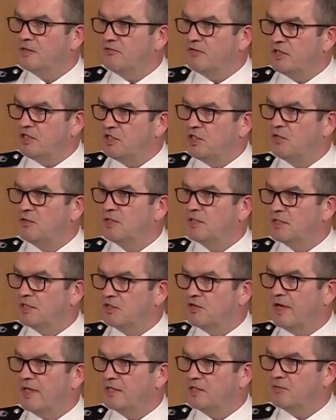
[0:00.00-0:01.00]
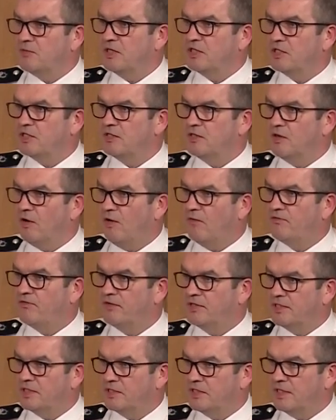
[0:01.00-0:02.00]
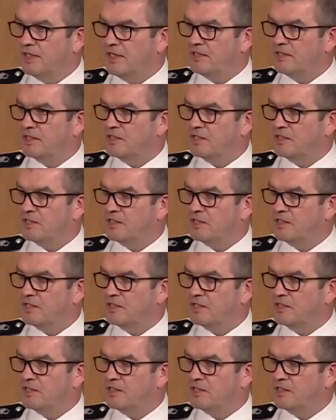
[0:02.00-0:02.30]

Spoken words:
reduce the transmission of the disease.